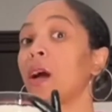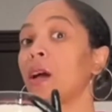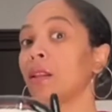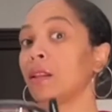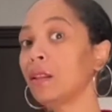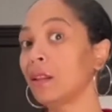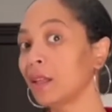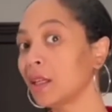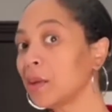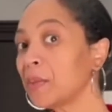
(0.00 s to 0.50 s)
a
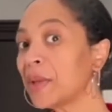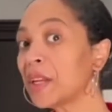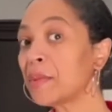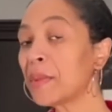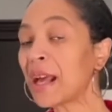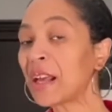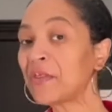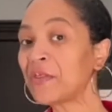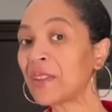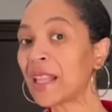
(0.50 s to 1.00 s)
little bit of
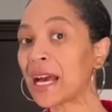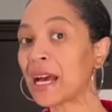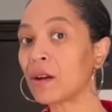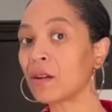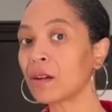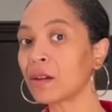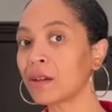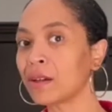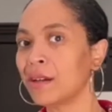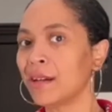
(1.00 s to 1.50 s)
my
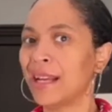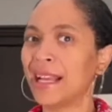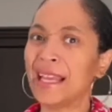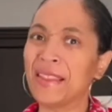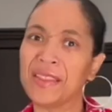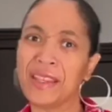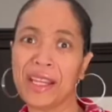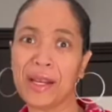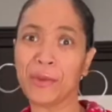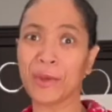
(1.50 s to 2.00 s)
flour
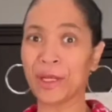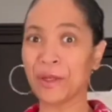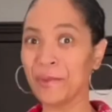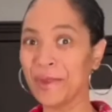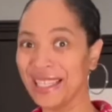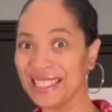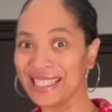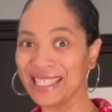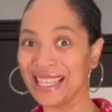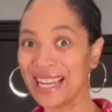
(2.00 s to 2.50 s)
and then I'm going to
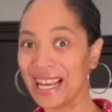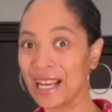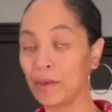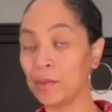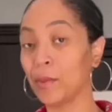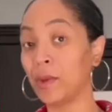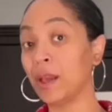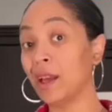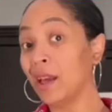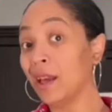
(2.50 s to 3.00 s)
mix it up.
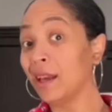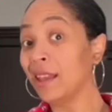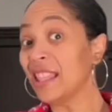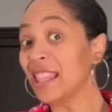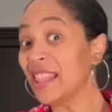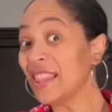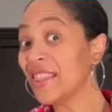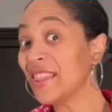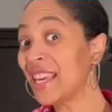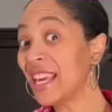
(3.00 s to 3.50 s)

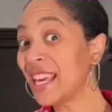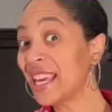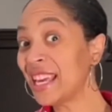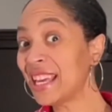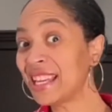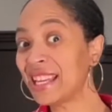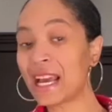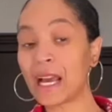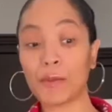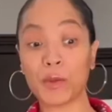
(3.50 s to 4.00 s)

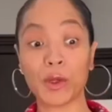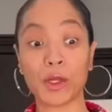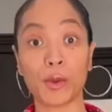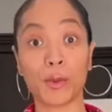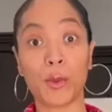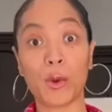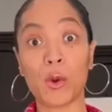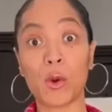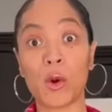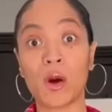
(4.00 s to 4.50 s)
Then I'm going to
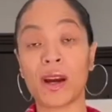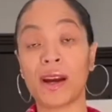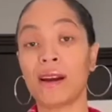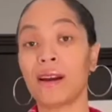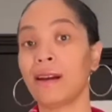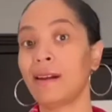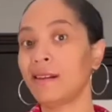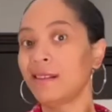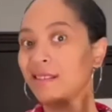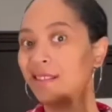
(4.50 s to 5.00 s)

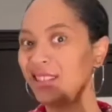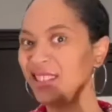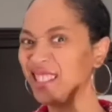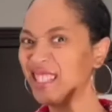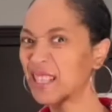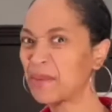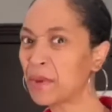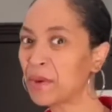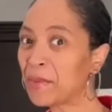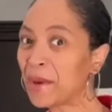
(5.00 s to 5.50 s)
pour
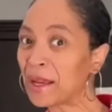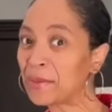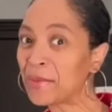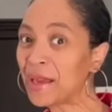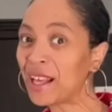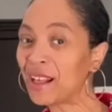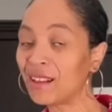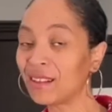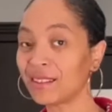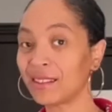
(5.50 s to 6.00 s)
some of my
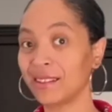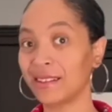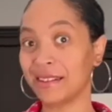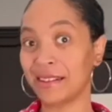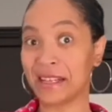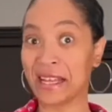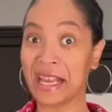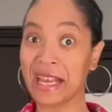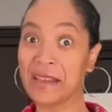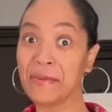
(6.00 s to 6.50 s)
milk
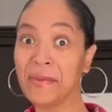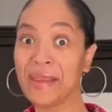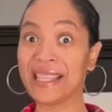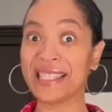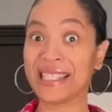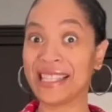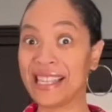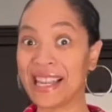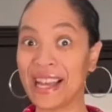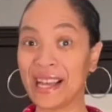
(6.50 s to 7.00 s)
and
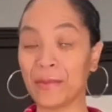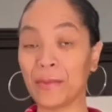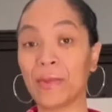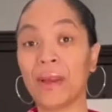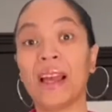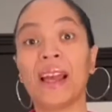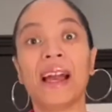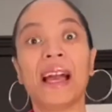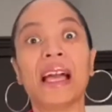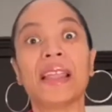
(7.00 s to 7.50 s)
mix it up.
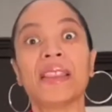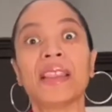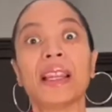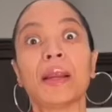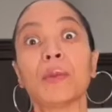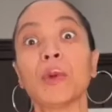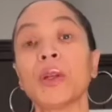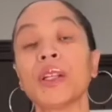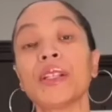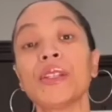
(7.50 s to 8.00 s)
And then
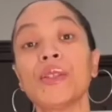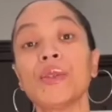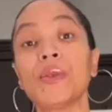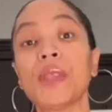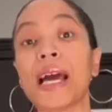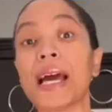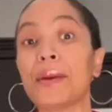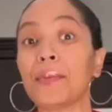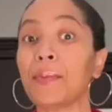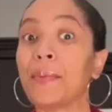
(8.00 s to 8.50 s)
I'm going to do
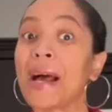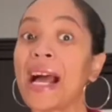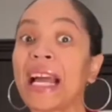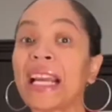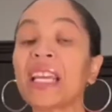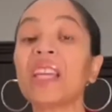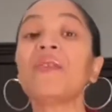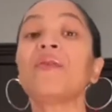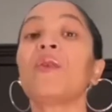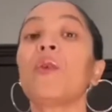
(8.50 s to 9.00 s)
that back
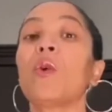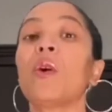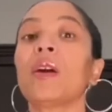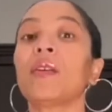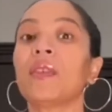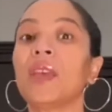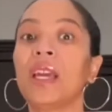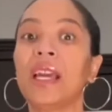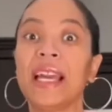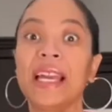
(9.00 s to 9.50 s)
and
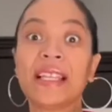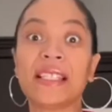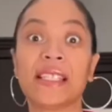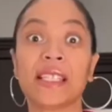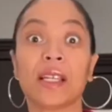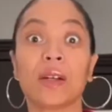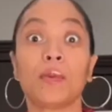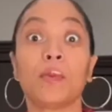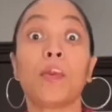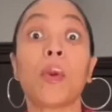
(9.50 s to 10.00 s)
forth
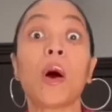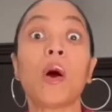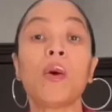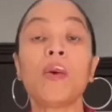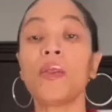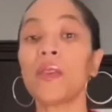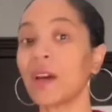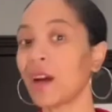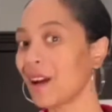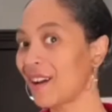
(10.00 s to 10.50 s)
until
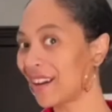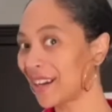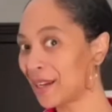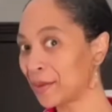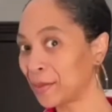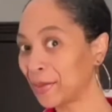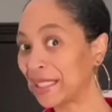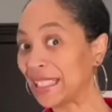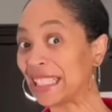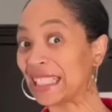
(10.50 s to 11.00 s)
both are
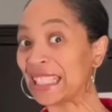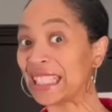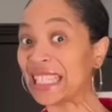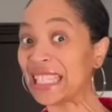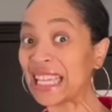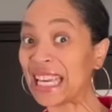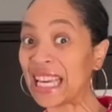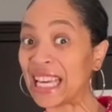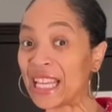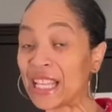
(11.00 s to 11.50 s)

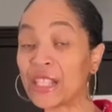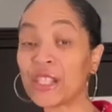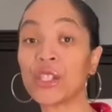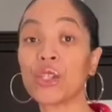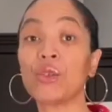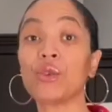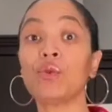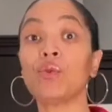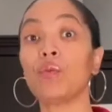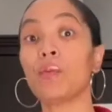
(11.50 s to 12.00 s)
completely
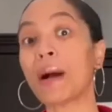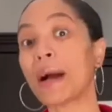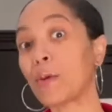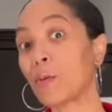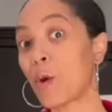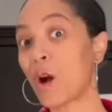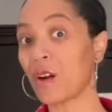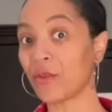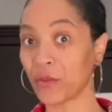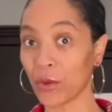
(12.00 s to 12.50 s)
into my
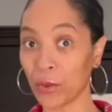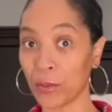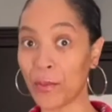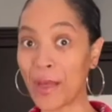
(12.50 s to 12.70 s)
waffle